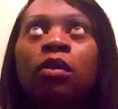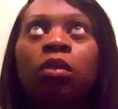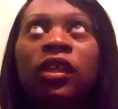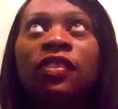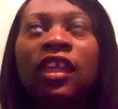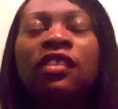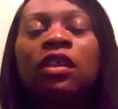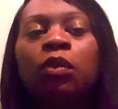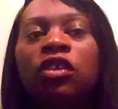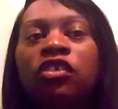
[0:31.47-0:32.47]
we think
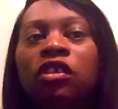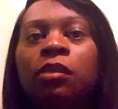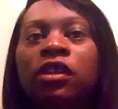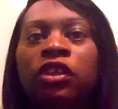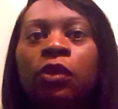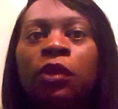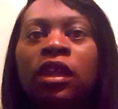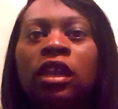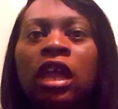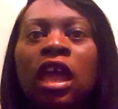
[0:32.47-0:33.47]
that we should be
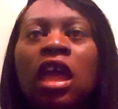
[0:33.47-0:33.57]
doing.